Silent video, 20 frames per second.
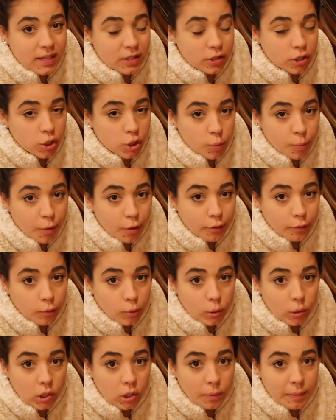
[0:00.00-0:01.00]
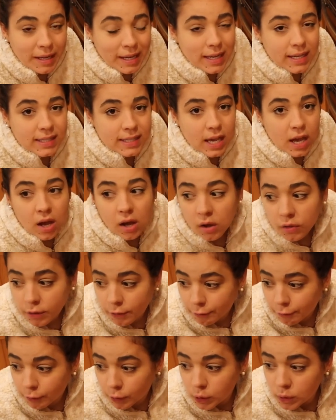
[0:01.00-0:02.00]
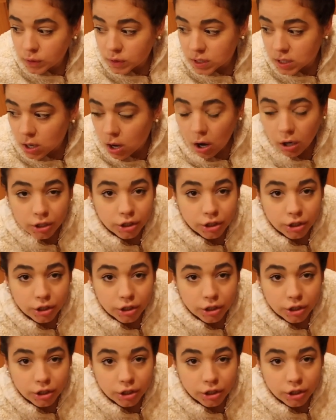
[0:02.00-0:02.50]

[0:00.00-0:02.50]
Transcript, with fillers: It's super frugal because the fruits